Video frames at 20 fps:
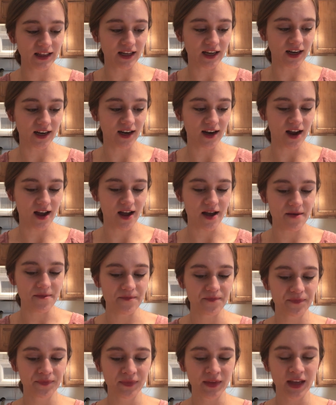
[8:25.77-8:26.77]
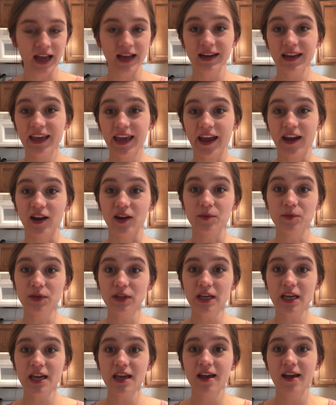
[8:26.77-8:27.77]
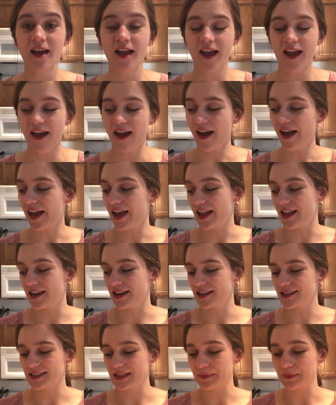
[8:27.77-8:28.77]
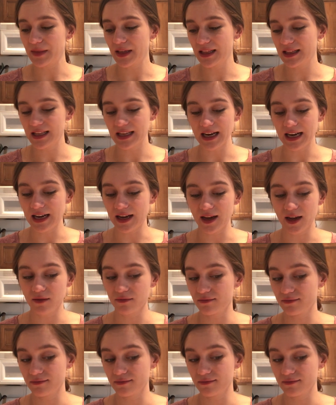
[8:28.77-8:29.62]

They're kind of caramelly, and something that I